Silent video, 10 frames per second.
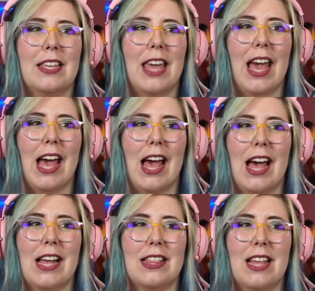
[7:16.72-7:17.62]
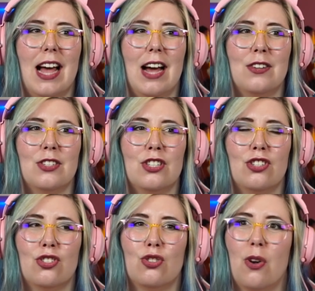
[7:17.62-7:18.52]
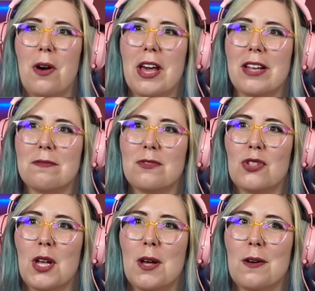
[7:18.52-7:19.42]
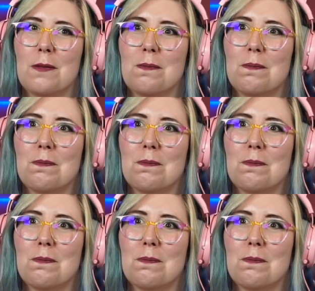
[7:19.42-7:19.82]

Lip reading: Yeah, the house is destroyed, so.